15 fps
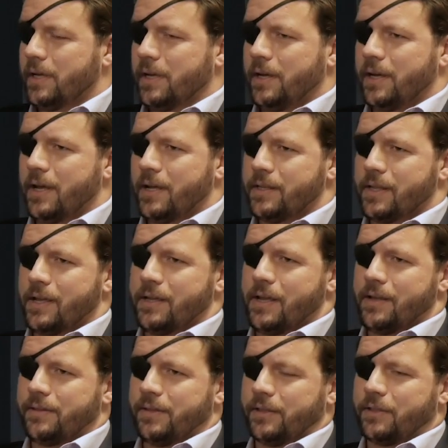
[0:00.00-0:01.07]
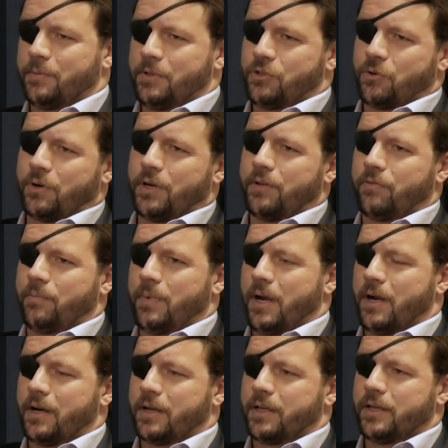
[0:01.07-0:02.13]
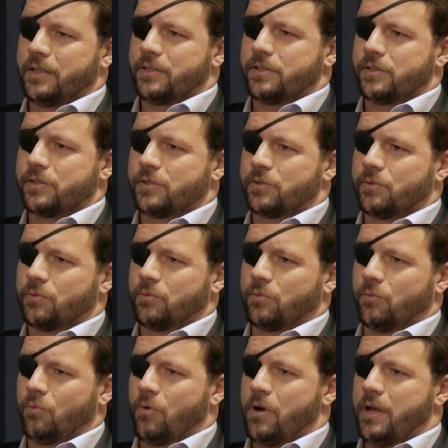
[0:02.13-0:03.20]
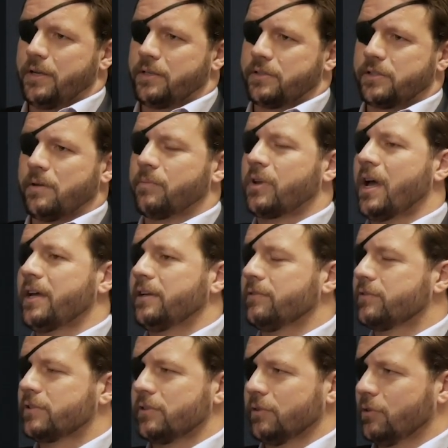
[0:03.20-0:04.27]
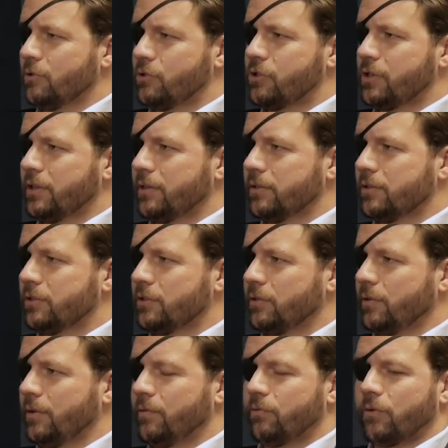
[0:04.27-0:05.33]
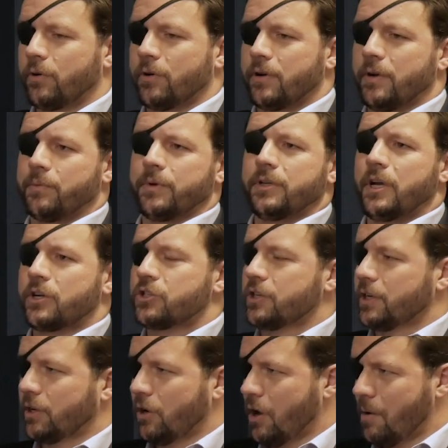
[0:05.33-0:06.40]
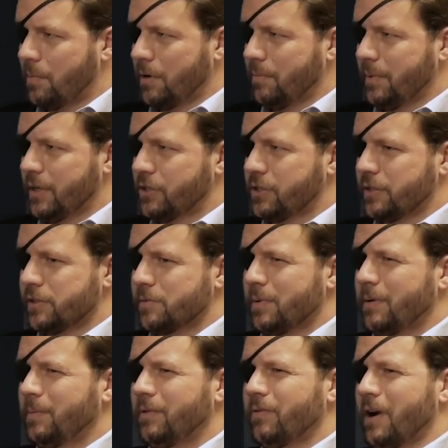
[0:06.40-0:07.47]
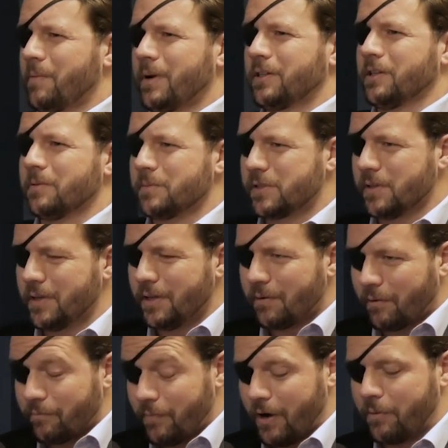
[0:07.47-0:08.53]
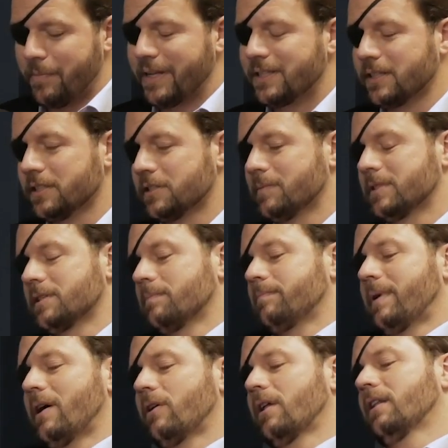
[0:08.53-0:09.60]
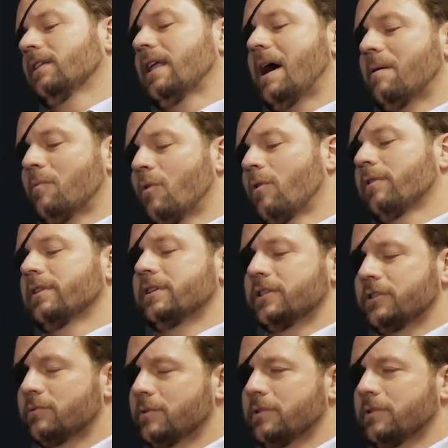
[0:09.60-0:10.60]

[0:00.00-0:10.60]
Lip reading: I think the majority of Americans want some kind of solution for a reduction in carbon emissions, but environmentalism is about a lot more than just